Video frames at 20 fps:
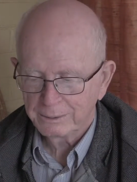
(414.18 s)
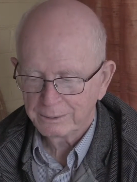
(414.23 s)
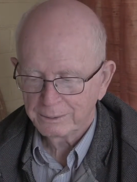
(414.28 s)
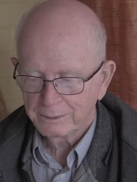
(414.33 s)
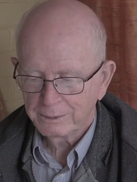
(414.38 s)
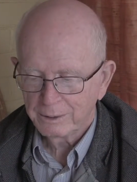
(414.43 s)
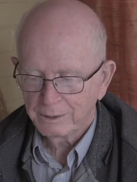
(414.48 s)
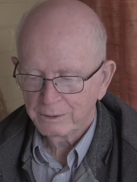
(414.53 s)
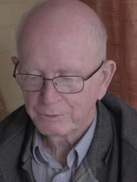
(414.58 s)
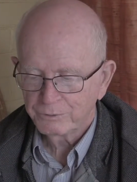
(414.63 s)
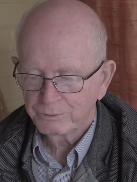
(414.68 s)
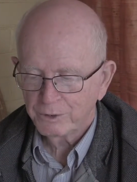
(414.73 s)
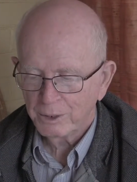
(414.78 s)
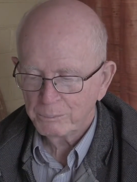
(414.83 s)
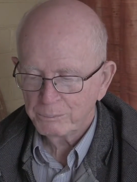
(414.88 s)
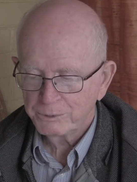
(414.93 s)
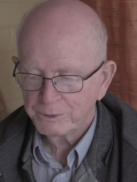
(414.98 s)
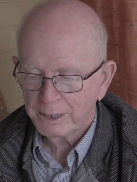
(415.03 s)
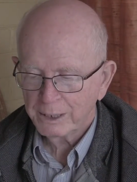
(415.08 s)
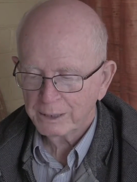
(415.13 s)
from
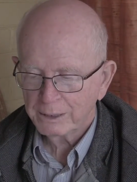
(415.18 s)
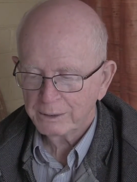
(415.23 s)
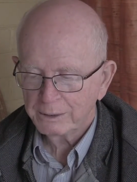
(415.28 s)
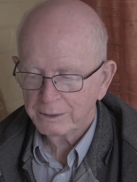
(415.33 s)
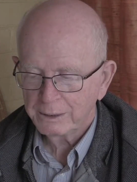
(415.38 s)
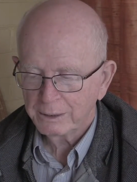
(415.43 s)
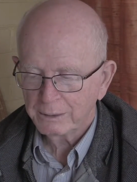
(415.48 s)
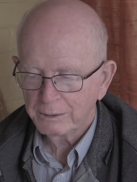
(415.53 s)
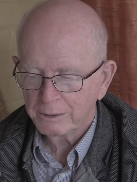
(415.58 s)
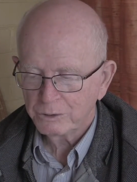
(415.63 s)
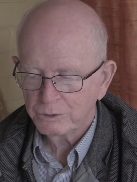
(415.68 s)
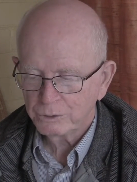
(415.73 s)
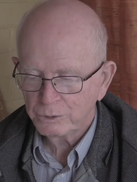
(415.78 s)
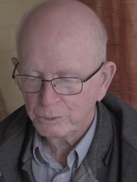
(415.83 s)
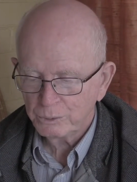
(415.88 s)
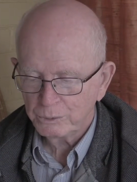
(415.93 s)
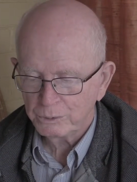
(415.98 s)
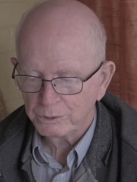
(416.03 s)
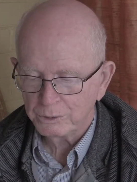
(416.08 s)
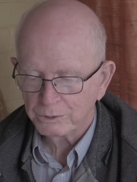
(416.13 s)
secondary
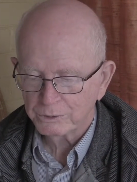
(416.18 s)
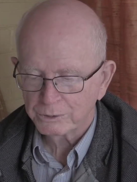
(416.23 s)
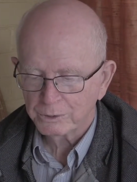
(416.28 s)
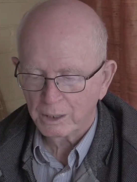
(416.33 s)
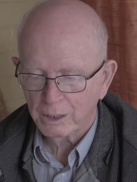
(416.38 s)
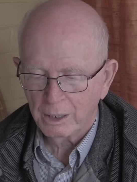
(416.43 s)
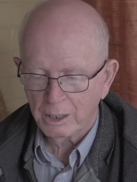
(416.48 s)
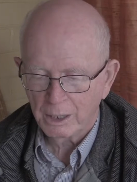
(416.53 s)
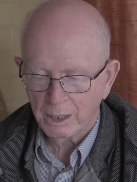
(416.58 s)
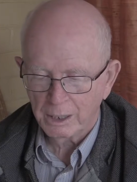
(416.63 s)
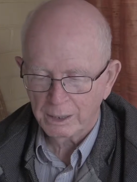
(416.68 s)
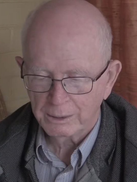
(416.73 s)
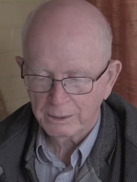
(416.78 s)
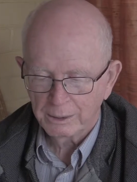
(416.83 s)
students on